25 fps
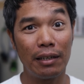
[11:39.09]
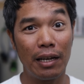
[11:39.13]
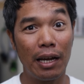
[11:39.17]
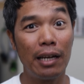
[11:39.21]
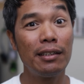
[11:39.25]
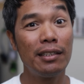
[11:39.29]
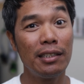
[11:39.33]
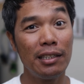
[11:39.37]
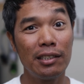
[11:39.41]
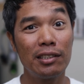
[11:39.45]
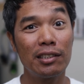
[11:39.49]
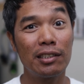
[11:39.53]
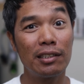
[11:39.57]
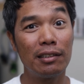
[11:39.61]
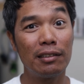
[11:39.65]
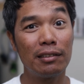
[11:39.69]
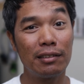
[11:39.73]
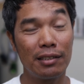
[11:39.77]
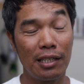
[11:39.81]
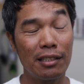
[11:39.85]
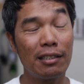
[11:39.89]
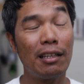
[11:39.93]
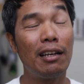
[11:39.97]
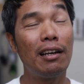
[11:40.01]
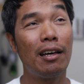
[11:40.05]
And teacher
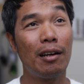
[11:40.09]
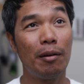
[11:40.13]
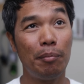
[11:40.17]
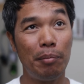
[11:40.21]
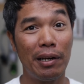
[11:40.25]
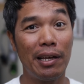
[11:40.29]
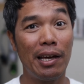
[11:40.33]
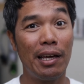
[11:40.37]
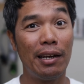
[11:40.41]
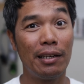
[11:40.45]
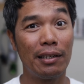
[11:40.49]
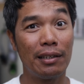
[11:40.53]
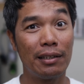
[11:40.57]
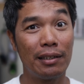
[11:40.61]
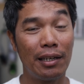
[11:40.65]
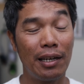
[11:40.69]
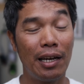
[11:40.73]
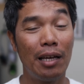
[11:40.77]
takes a lot of planning,